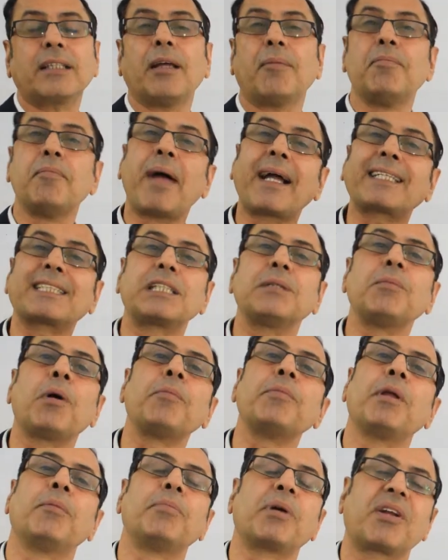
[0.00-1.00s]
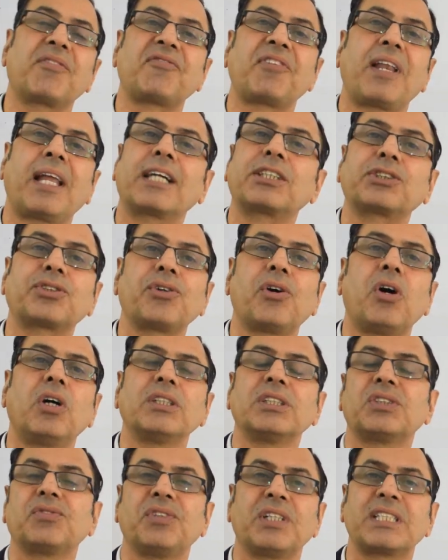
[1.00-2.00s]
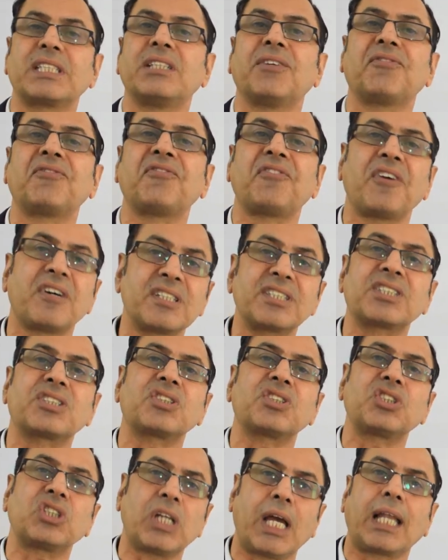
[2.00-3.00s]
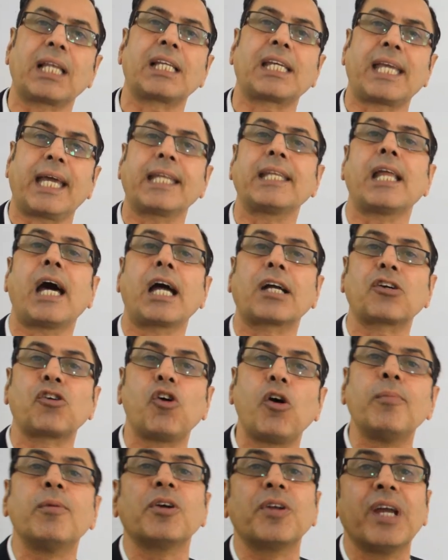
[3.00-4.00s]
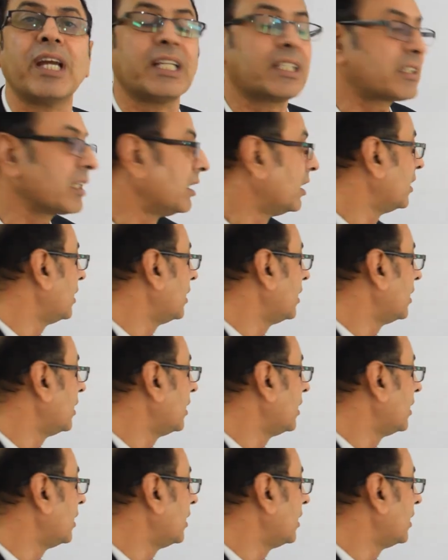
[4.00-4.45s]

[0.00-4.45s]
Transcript: the maximum number of electrons which the first shell can accommodate